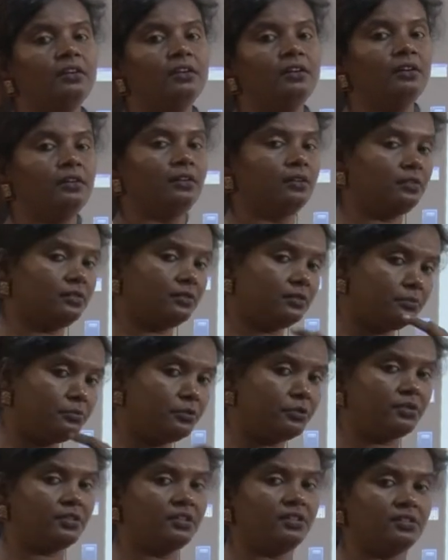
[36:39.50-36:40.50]
um,
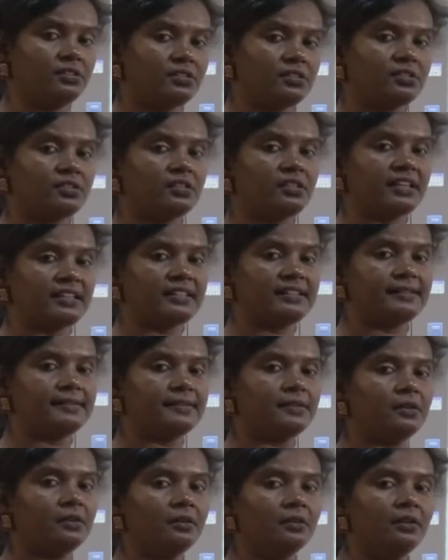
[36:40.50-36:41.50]
mucus,
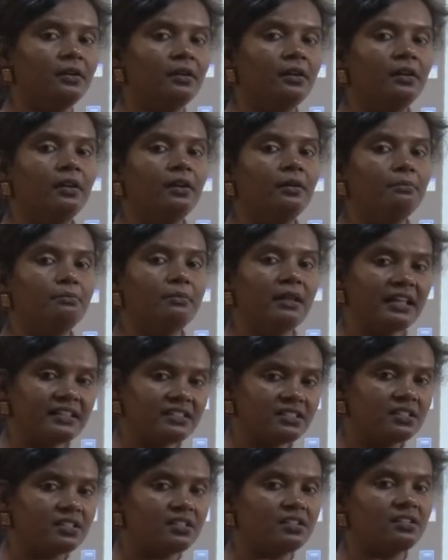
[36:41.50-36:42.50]
etc.
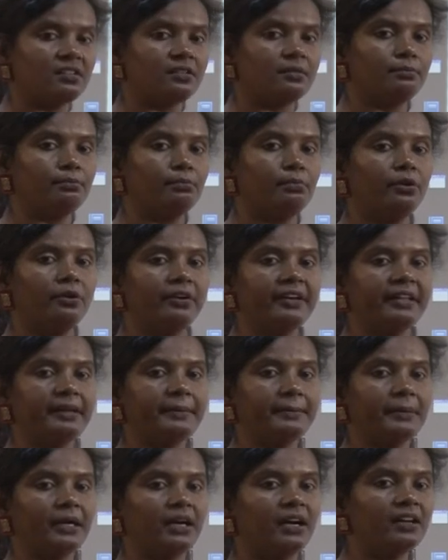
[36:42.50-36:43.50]
Blood, body
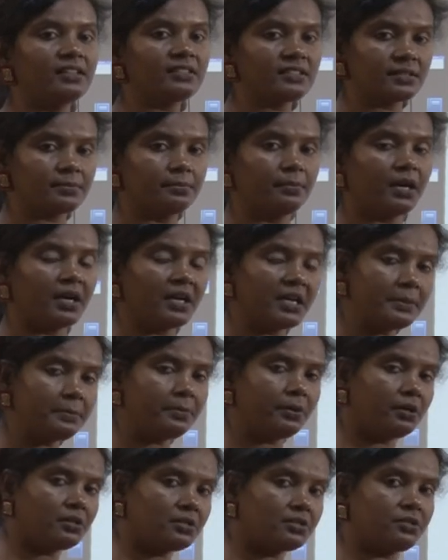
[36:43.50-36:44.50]
parts, body
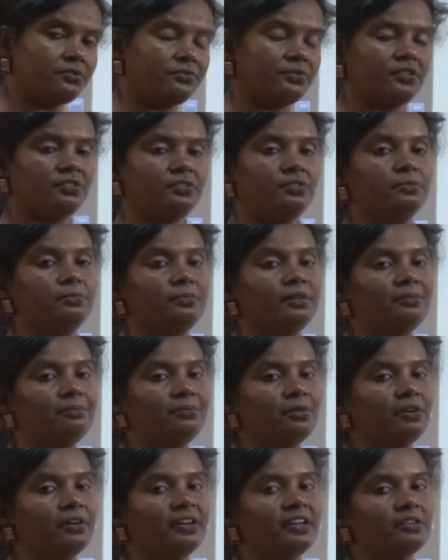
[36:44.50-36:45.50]
parts of the human
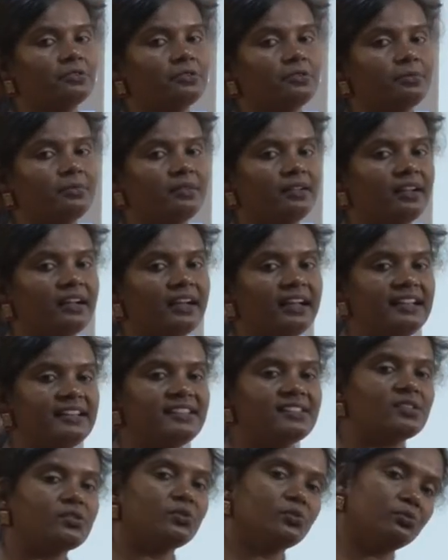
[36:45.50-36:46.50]
body, it could be
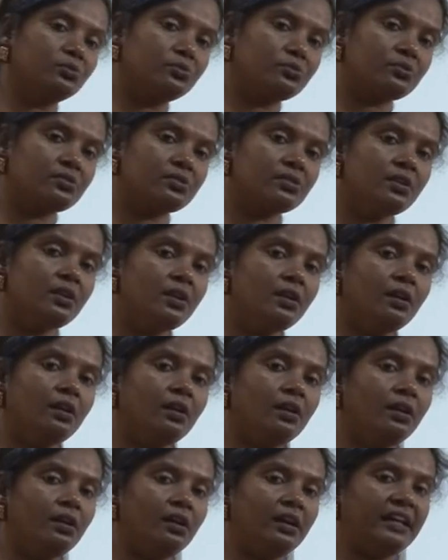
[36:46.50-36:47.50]
eyes, nose,
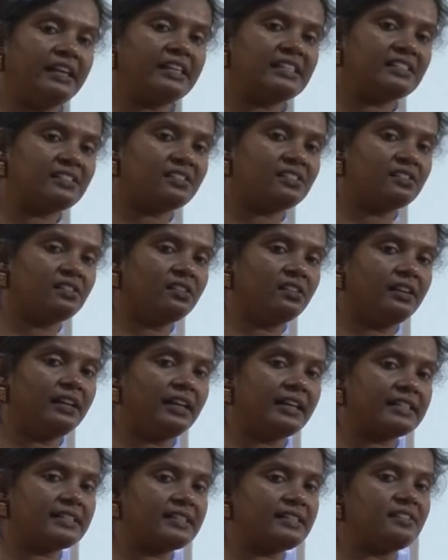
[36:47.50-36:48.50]
legs,
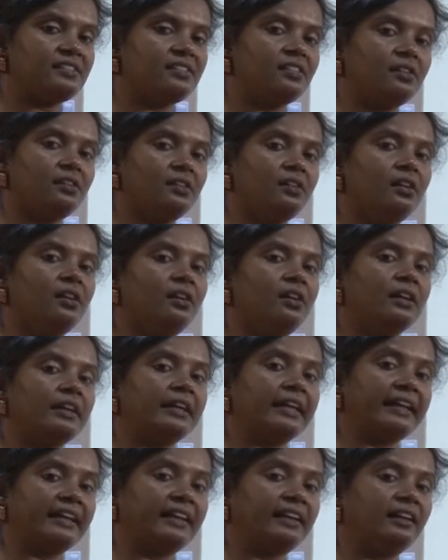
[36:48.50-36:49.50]
etc.,
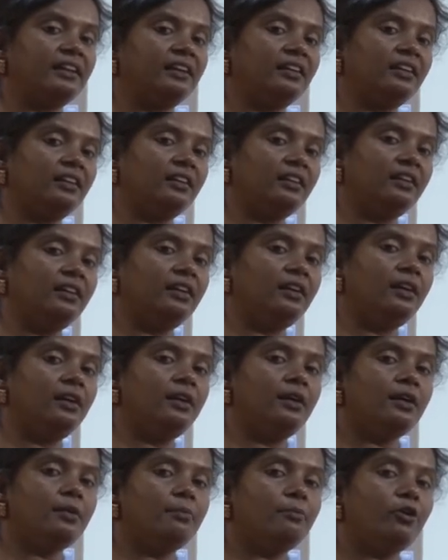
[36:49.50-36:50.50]
kidney.
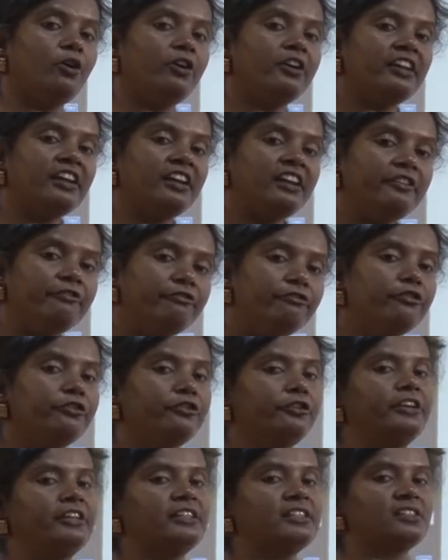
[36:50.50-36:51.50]
Bodily
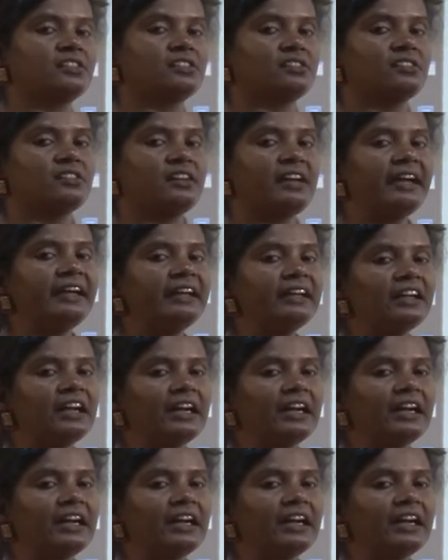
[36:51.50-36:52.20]
fluids and